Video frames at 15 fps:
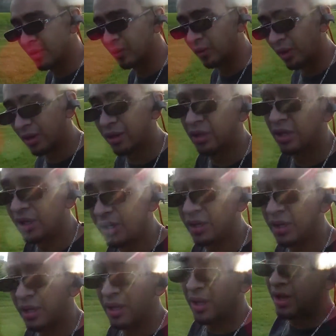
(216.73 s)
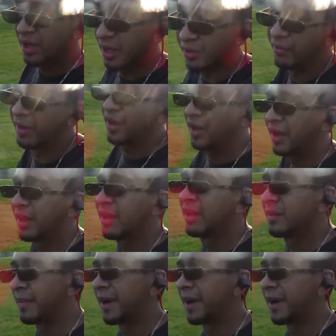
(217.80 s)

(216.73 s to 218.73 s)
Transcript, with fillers: walk and ring again,